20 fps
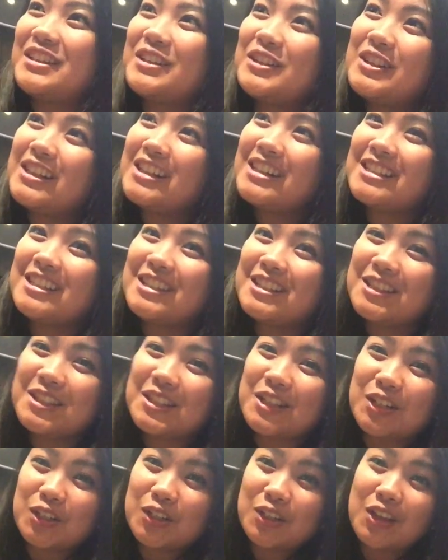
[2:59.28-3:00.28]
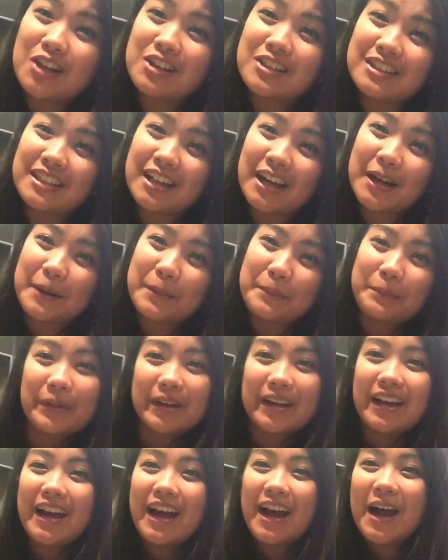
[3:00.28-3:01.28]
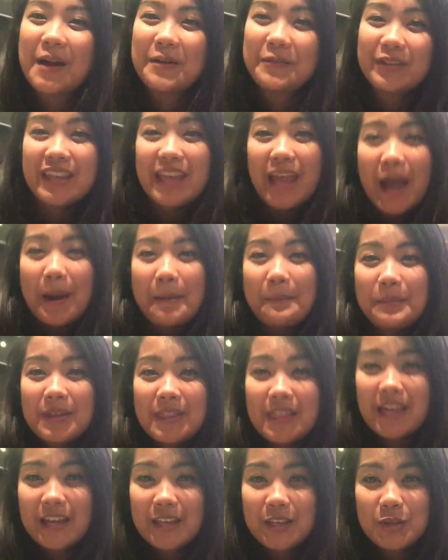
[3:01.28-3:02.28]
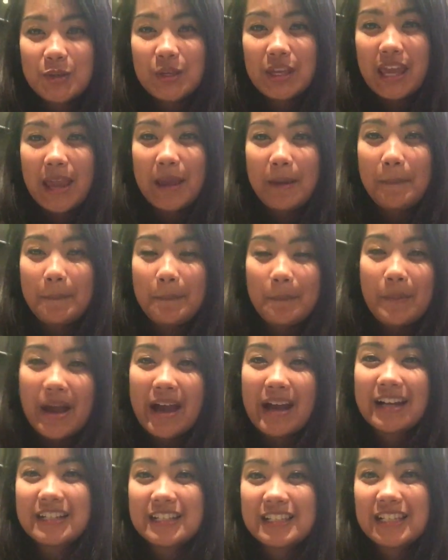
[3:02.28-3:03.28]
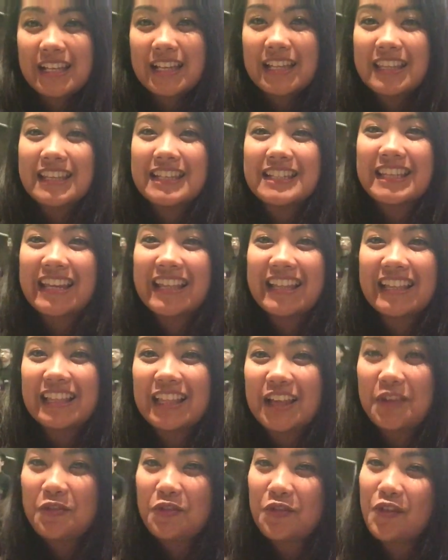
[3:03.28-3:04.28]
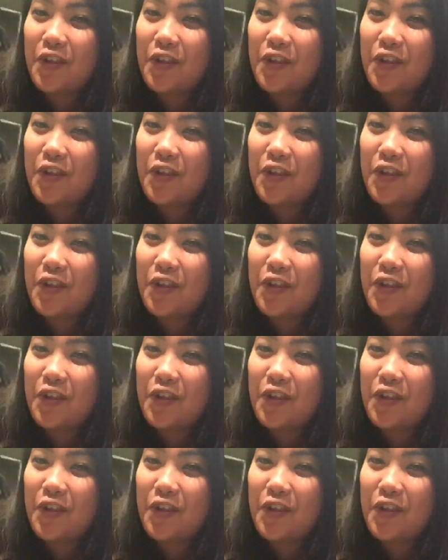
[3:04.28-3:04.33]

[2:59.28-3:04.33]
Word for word: to you guys in such a long time, but I'm really happy that you came back to the daily life